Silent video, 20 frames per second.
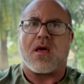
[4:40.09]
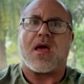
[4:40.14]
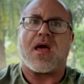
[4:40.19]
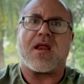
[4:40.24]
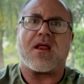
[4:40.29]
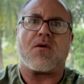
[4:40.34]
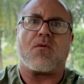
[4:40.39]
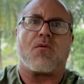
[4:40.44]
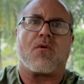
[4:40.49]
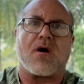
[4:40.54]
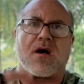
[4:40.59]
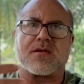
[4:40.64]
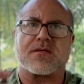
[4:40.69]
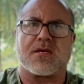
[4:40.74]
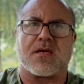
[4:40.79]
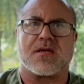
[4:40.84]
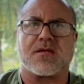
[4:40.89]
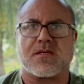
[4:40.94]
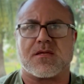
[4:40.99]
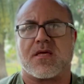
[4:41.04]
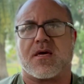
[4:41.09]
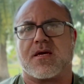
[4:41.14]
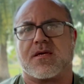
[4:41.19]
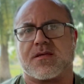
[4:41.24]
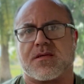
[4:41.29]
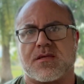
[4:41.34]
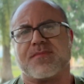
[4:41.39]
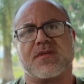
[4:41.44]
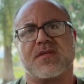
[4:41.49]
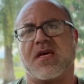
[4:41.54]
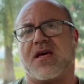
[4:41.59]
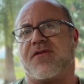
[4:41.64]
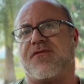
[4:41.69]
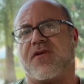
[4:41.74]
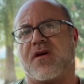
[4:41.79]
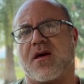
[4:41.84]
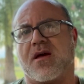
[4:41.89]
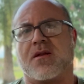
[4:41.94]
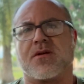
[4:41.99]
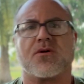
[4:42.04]
And it wasn't this
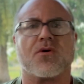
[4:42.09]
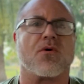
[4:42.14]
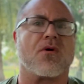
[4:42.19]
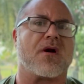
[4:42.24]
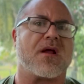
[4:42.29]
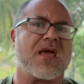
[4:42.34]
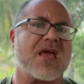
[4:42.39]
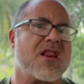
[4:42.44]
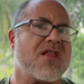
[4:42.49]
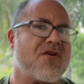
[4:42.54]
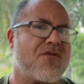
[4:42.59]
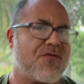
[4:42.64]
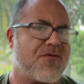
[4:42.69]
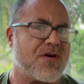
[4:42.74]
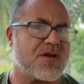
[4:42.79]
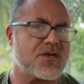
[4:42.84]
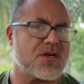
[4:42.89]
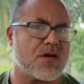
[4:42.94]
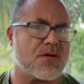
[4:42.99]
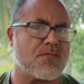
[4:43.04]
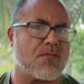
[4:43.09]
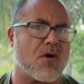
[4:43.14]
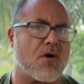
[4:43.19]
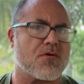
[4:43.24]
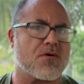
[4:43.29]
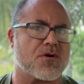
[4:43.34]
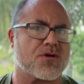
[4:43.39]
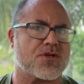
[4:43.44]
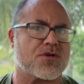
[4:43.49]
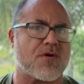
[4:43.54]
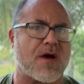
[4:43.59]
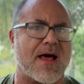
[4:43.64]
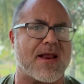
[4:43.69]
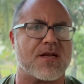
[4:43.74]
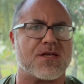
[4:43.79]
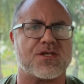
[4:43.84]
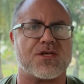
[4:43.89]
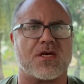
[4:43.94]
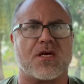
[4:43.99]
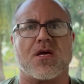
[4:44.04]
deviant or inefficient motor
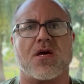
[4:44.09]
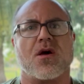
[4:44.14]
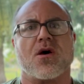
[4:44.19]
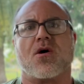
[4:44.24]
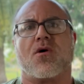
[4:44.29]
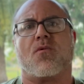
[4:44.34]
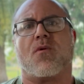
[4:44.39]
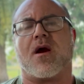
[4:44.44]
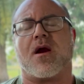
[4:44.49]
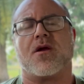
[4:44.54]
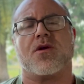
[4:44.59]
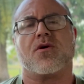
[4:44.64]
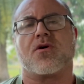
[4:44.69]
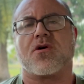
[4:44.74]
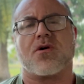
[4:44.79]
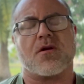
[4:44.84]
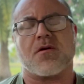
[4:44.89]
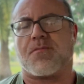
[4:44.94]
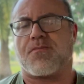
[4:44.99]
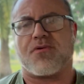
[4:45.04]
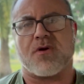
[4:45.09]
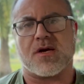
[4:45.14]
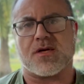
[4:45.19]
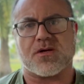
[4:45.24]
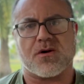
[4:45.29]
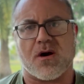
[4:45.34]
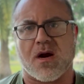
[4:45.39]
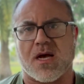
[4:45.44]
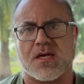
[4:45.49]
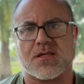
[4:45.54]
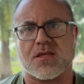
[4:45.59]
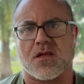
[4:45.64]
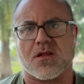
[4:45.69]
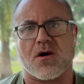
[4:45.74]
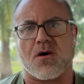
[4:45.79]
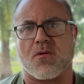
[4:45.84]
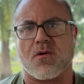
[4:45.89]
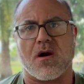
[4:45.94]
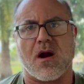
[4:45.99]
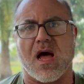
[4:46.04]
strategy where you couldn't pressurize the
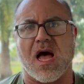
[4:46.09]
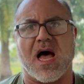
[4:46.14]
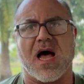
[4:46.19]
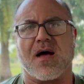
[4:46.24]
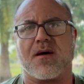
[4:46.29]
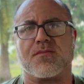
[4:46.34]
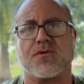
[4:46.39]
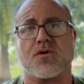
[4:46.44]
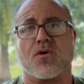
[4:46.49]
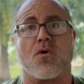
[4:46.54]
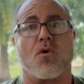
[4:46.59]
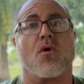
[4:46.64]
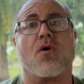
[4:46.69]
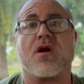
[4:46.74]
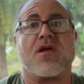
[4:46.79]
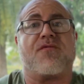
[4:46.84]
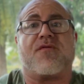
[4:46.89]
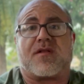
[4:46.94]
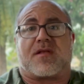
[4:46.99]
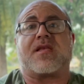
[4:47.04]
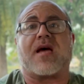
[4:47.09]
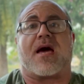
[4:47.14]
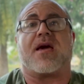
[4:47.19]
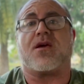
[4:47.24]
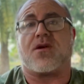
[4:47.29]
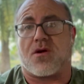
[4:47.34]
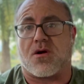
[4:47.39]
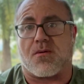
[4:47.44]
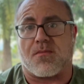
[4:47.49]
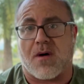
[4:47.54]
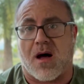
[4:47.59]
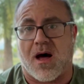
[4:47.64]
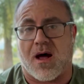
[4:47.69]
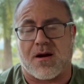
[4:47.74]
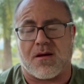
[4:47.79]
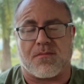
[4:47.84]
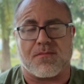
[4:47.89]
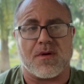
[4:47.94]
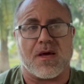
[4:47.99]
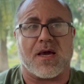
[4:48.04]
lower abs or even tighten your
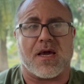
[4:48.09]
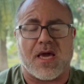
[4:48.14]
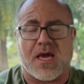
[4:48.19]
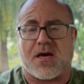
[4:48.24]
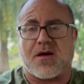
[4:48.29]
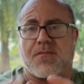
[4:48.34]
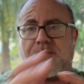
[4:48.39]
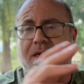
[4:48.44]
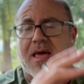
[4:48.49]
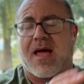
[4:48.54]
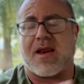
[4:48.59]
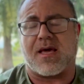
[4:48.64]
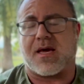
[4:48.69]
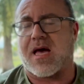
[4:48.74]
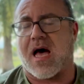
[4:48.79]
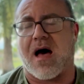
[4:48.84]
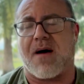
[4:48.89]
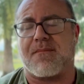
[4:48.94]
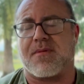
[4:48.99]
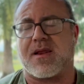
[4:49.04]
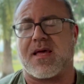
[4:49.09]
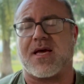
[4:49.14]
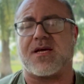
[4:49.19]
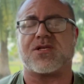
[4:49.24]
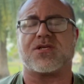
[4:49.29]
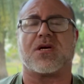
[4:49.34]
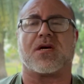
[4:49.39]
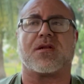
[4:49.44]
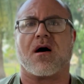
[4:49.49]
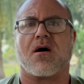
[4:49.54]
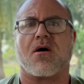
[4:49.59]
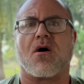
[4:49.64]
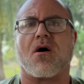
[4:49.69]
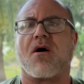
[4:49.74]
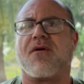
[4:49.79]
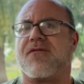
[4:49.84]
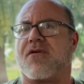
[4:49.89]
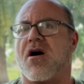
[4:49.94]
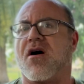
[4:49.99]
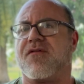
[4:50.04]
bottom. It could be any combination
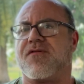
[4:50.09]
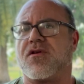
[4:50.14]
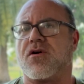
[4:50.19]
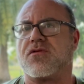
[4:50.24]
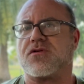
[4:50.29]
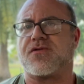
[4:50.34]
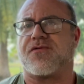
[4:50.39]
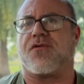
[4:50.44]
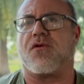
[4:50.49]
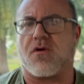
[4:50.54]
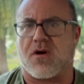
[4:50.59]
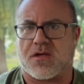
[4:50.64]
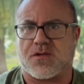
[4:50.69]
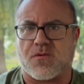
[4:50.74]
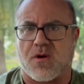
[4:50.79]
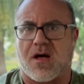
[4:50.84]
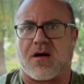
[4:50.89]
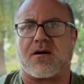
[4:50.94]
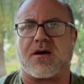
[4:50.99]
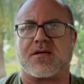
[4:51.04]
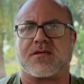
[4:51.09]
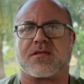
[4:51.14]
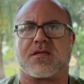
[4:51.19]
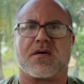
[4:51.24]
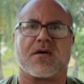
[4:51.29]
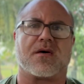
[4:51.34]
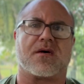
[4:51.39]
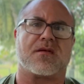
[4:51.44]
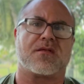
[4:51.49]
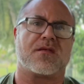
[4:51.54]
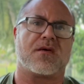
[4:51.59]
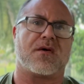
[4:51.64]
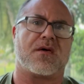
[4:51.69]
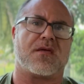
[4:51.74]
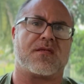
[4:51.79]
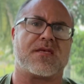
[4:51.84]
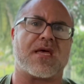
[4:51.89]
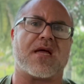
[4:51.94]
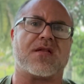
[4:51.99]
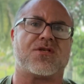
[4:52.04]
of those four, as well as the
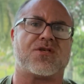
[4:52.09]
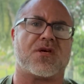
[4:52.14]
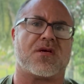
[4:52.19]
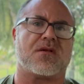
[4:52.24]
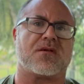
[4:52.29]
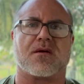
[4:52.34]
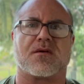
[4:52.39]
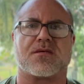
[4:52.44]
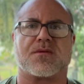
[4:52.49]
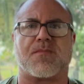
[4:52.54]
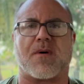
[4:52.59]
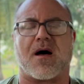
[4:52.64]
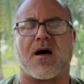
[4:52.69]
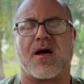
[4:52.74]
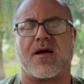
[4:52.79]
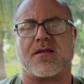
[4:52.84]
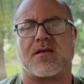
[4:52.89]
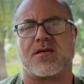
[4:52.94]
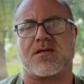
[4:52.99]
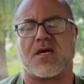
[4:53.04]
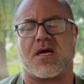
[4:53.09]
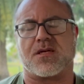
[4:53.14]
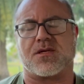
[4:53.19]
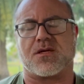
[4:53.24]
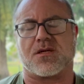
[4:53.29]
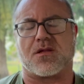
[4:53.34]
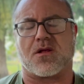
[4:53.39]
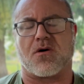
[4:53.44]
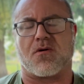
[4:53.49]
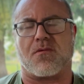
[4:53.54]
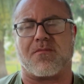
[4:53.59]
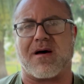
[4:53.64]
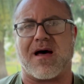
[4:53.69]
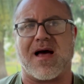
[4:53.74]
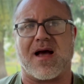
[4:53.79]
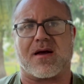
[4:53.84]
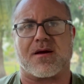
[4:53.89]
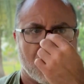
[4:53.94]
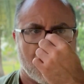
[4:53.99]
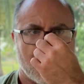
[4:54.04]
tension of spine, the tension lower
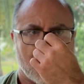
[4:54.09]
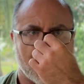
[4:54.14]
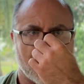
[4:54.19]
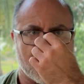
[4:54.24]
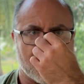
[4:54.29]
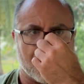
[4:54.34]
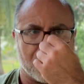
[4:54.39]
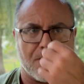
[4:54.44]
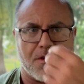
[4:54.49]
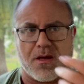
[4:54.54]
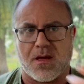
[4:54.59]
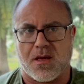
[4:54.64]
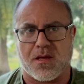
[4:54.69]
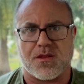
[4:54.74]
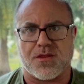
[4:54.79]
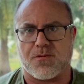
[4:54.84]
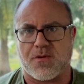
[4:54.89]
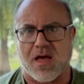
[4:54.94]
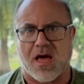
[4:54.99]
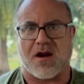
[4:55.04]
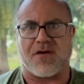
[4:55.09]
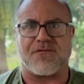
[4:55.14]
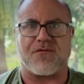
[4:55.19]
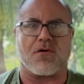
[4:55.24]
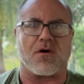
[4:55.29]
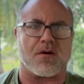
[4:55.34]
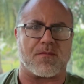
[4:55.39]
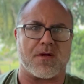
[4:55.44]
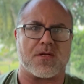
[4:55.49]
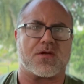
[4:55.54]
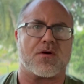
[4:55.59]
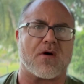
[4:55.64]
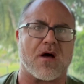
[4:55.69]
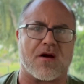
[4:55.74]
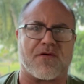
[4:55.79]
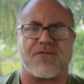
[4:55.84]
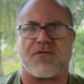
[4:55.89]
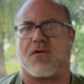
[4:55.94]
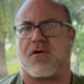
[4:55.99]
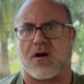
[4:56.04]
back. It could be 3 out of 4, it could be 2 out
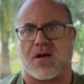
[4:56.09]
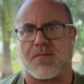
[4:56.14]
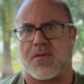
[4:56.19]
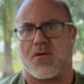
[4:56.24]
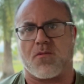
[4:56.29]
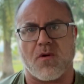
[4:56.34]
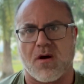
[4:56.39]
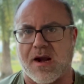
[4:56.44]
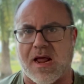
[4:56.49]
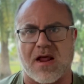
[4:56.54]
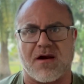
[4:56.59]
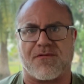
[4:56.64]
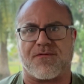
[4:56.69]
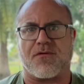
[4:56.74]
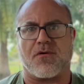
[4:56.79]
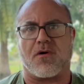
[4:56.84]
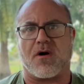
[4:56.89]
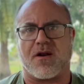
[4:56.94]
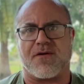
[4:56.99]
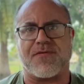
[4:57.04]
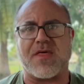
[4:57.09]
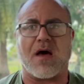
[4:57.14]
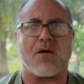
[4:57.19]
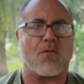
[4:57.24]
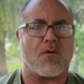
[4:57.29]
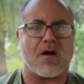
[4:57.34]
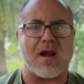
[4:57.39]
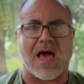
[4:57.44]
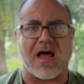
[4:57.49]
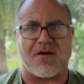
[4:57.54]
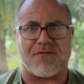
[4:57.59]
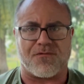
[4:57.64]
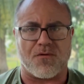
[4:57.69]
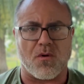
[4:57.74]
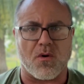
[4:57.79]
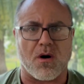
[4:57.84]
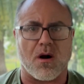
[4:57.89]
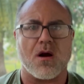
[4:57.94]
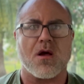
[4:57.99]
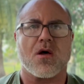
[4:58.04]
of 4, it could be 1 out of 4. And if that 1 out of
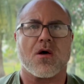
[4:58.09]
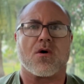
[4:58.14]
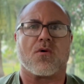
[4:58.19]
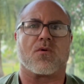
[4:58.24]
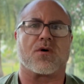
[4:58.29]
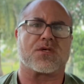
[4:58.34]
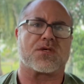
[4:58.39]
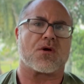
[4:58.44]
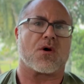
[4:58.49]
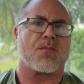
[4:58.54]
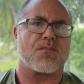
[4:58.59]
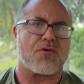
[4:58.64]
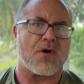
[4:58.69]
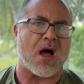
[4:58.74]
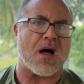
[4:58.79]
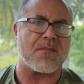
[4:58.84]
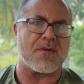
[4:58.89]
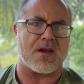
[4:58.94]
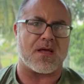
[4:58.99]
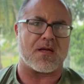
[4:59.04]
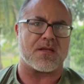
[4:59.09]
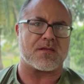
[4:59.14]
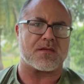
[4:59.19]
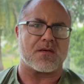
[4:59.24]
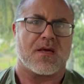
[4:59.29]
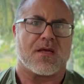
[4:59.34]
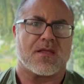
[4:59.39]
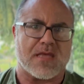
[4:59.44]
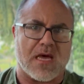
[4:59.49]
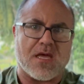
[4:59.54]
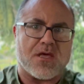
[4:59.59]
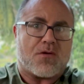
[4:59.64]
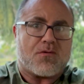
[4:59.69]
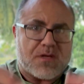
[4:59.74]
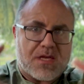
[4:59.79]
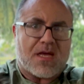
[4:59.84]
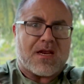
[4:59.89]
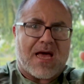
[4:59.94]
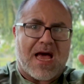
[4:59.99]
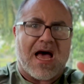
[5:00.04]
4 was so prominent, then you
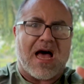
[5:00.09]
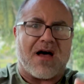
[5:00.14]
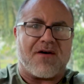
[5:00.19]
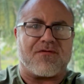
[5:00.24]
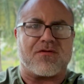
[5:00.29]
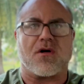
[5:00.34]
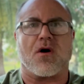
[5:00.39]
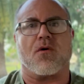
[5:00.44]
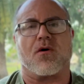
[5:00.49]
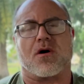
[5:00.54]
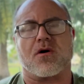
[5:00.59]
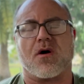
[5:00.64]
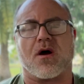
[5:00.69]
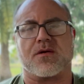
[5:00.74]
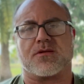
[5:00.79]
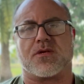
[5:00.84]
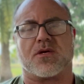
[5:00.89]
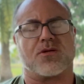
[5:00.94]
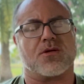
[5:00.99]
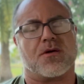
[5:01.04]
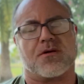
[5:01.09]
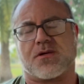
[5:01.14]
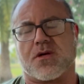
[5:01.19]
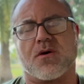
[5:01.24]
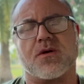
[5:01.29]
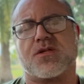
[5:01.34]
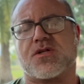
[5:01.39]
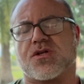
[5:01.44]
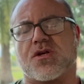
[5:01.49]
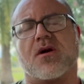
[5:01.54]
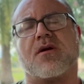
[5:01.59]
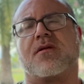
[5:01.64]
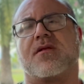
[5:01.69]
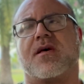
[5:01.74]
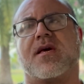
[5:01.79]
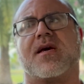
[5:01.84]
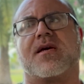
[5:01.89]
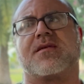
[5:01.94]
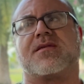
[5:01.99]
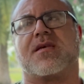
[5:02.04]
did have lower cross syndrome. So it
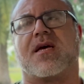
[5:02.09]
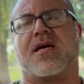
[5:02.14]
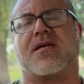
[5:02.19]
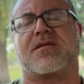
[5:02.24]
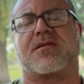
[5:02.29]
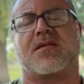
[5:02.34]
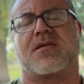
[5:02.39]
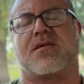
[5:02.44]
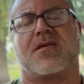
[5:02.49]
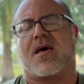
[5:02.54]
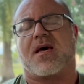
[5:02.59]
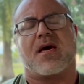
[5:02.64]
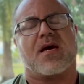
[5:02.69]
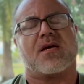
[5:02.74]
certainly exists.